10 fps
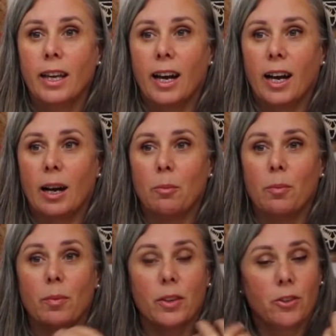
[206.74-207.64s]

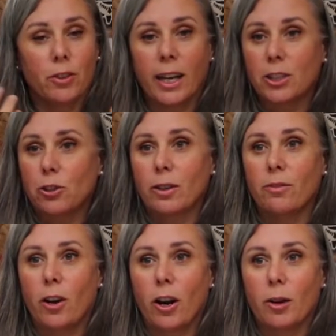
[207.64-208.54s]
your natural
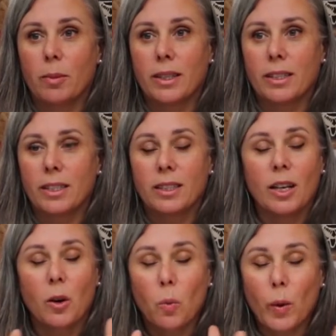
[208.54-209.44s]
environment.
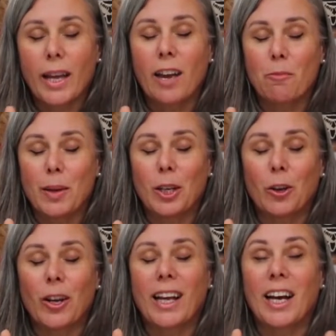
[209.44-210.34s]
We have been
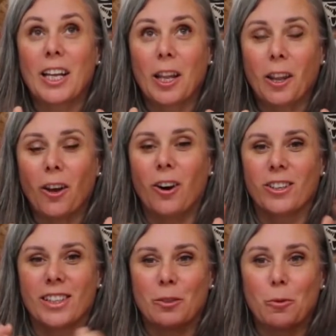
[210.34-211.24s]
learning a
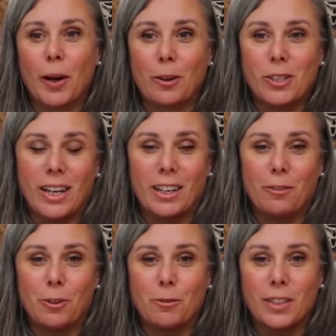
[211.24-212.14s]
lot, and well done
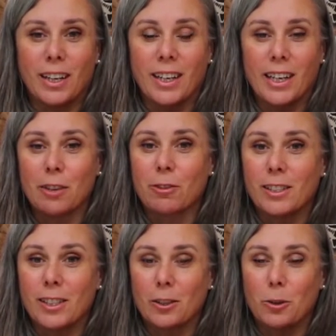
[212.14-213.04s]
if you've done every
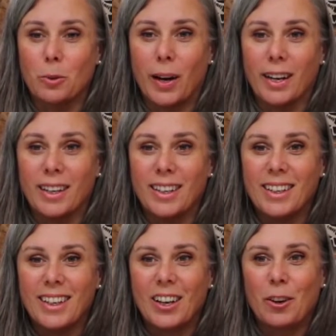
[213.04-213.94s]
single one.
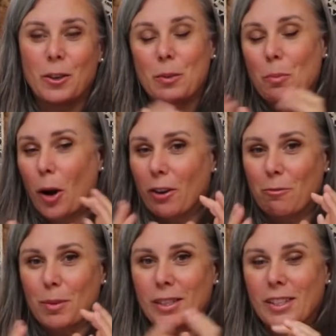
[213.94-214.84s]
You might
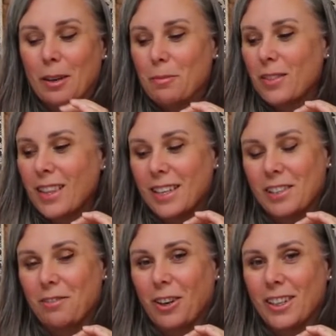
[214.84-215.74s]
have missed some,
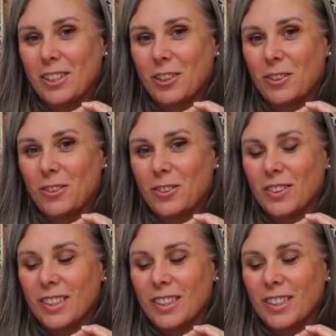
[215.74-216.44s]
that's fine too.